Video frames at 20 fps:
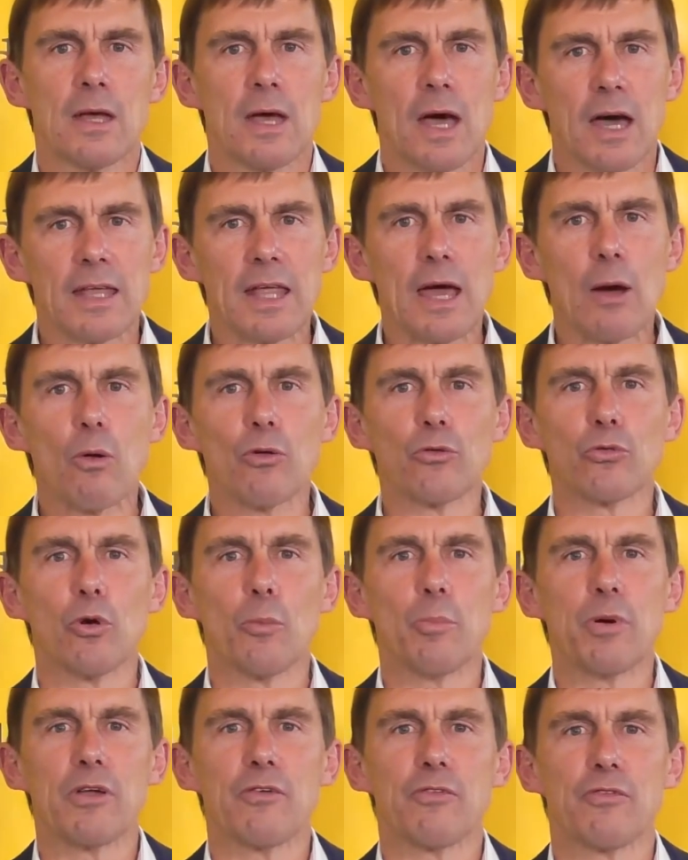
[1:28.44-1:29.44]
And now on to a
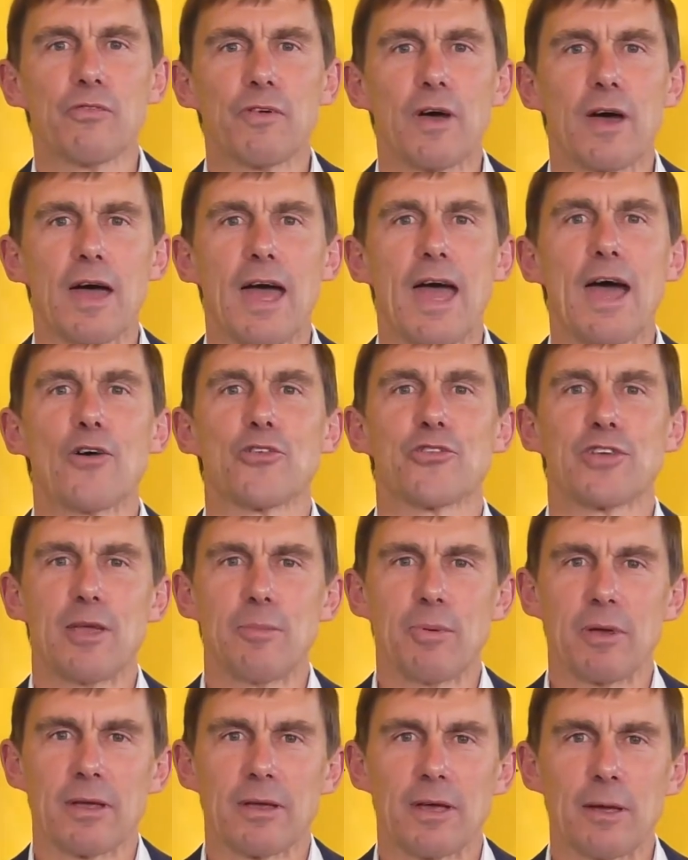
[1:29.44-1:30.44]
bit of
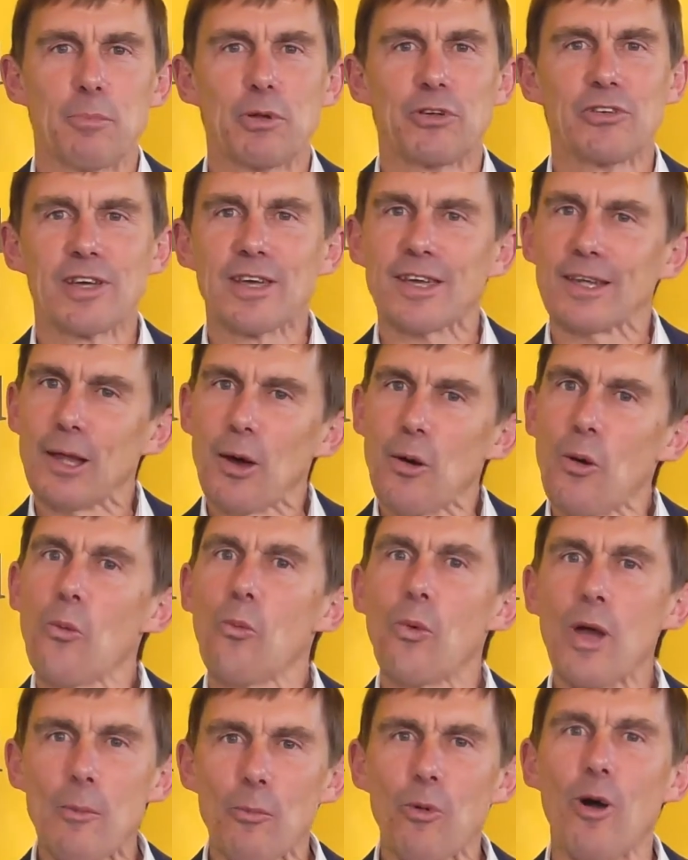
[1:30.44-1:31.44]
housekeeping, in particular
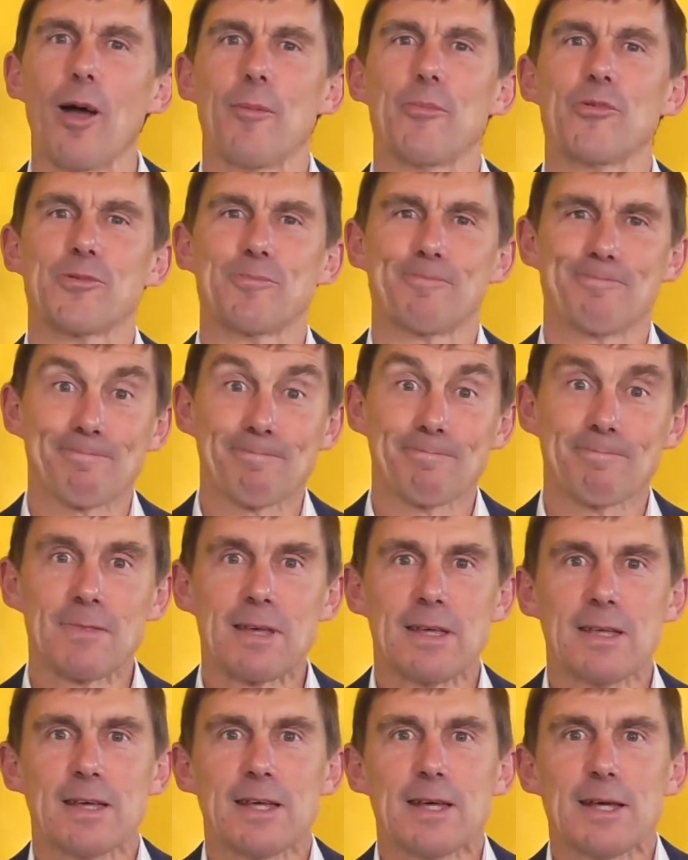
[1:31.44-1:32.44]
wet wipes.
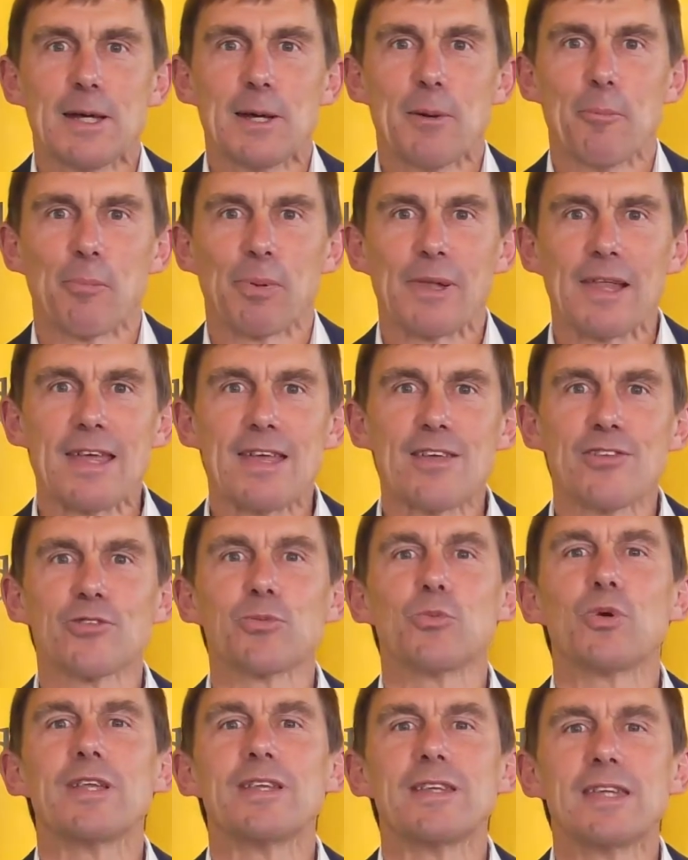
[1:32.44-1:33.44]
Please,
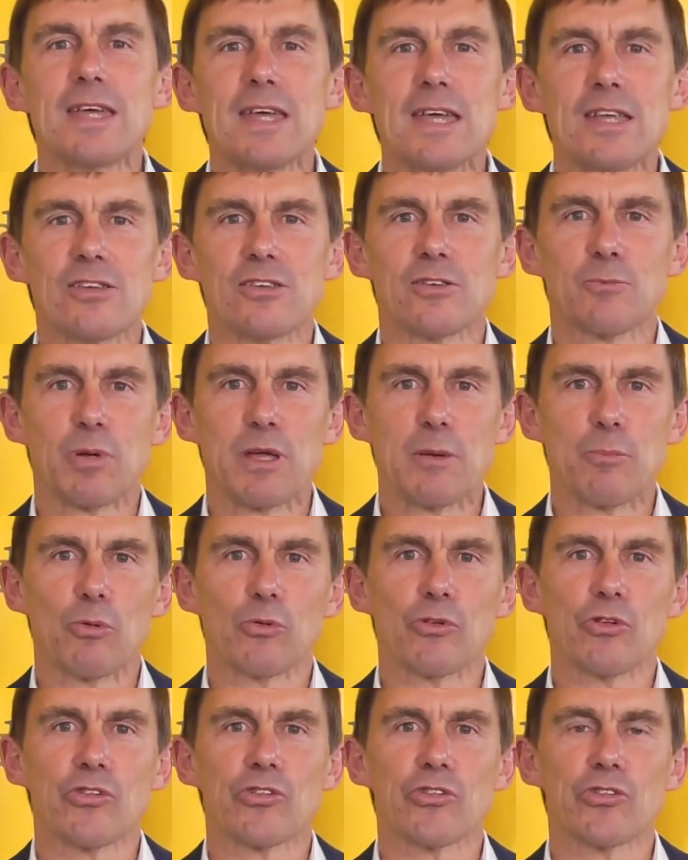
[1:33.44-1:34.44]
we need people
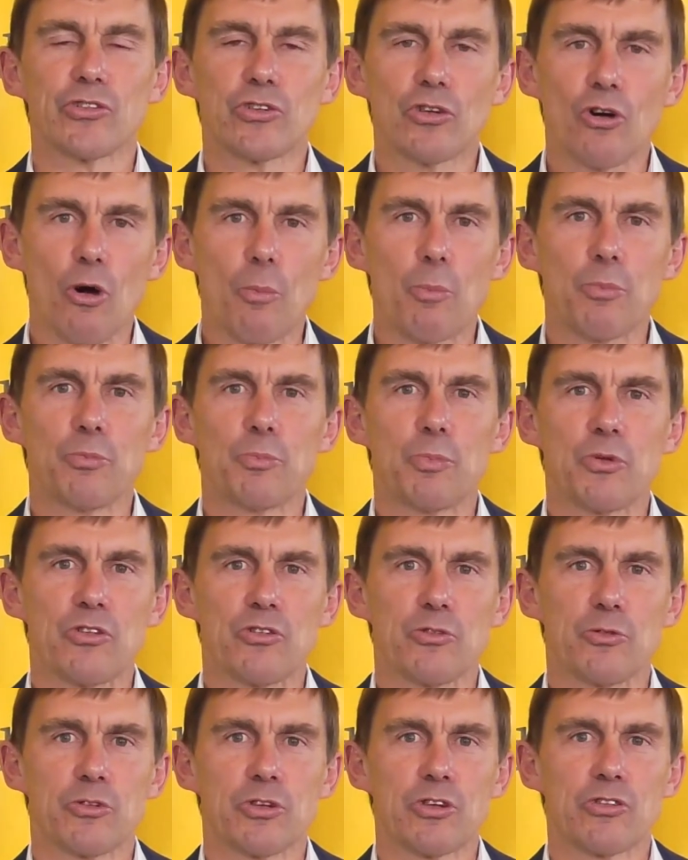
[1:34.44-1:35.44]
to stop
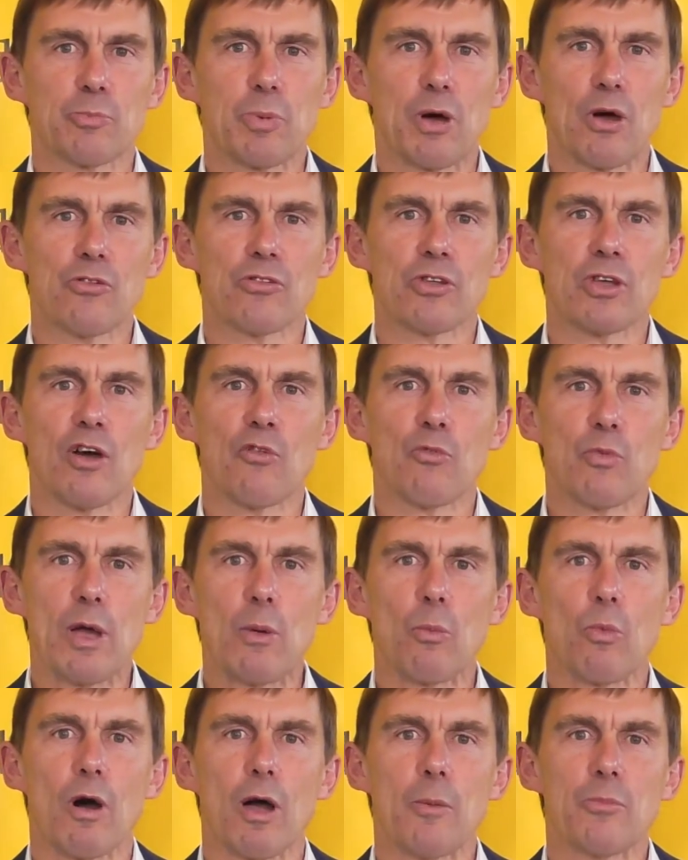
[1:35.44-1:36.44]
disposing of wet
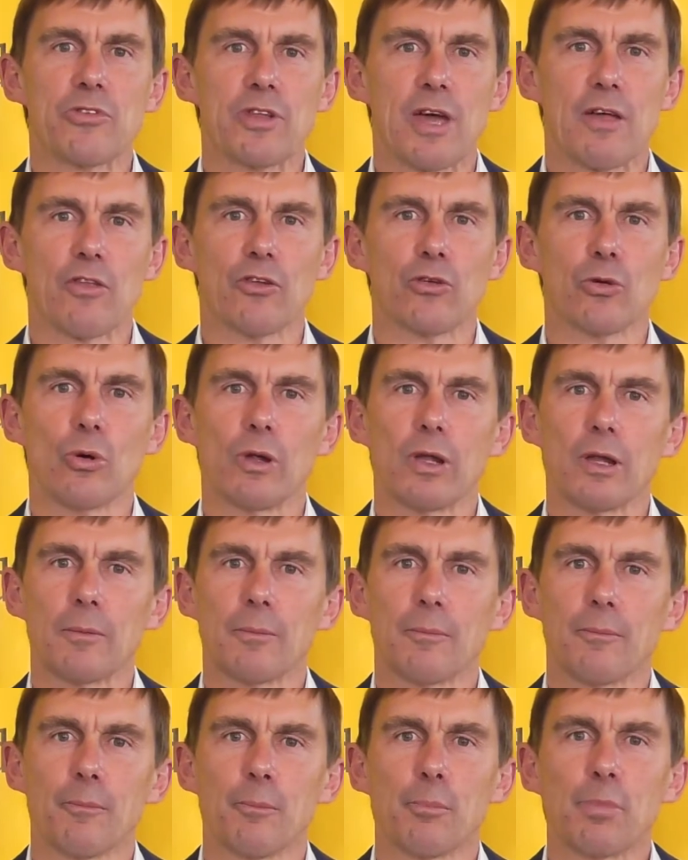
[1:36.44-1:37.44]
wipes down the toilet.
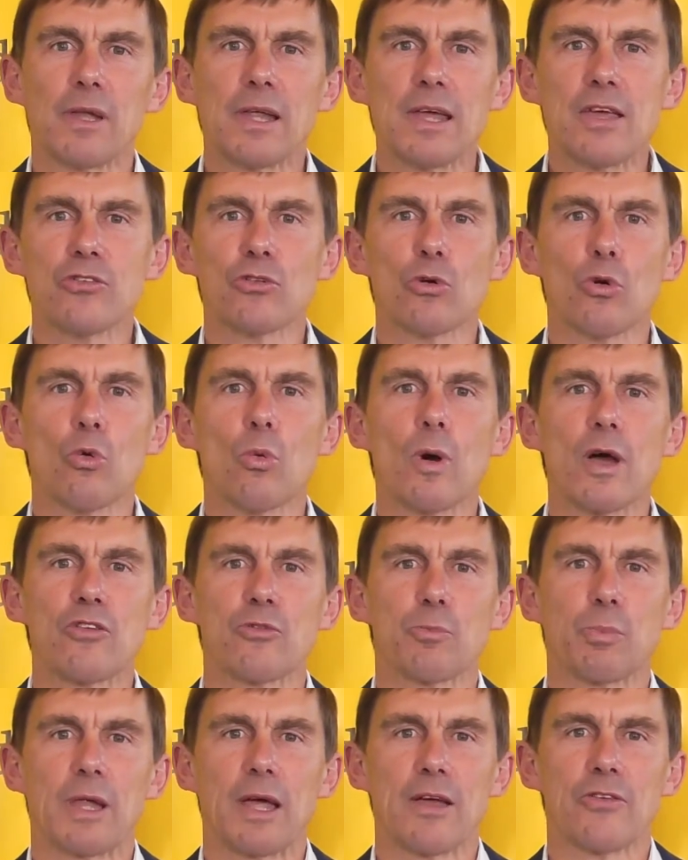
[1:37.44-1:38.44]
Please always
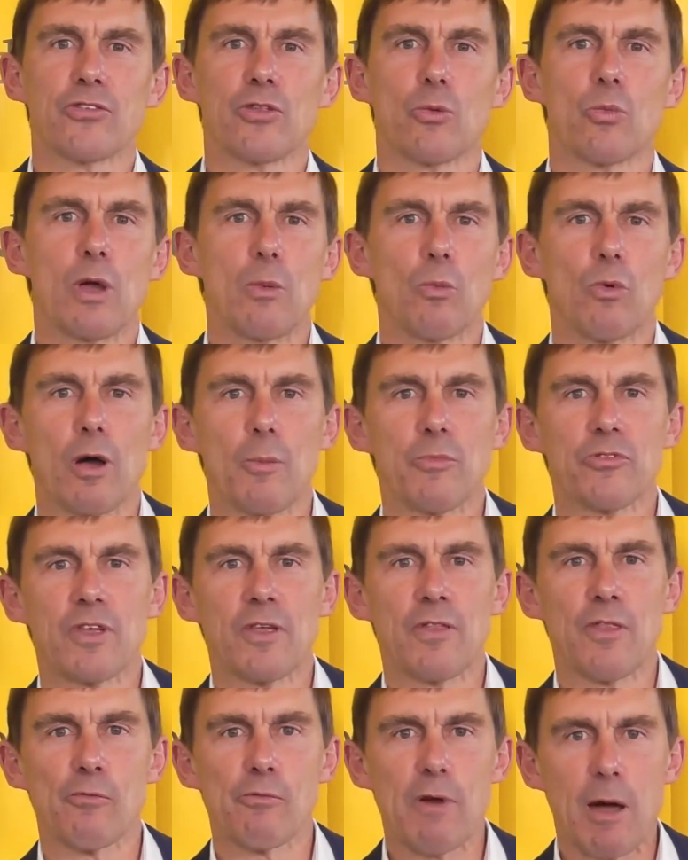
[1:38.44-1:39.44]
place the wet wipes
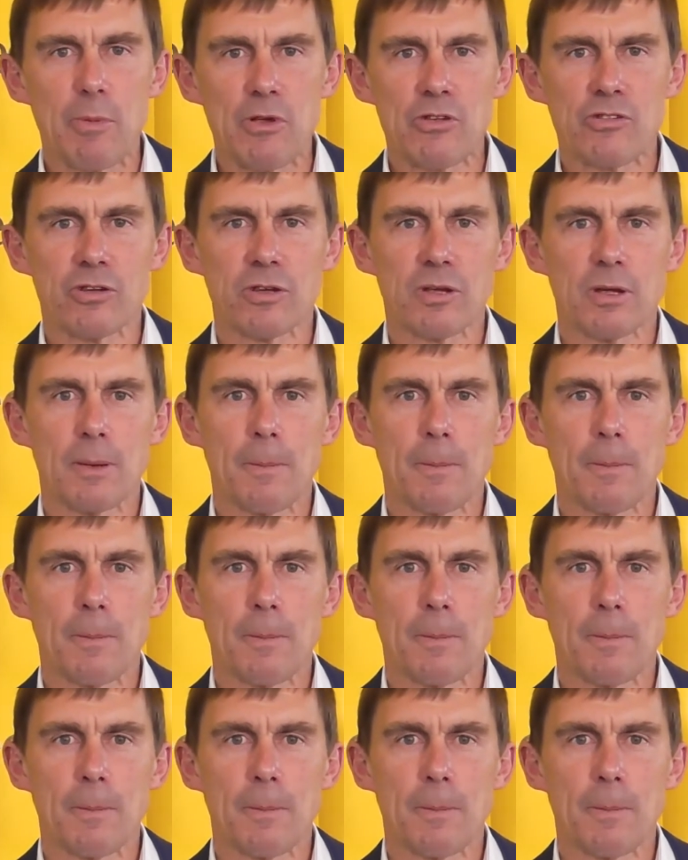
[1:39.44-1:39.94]
in the rubbish.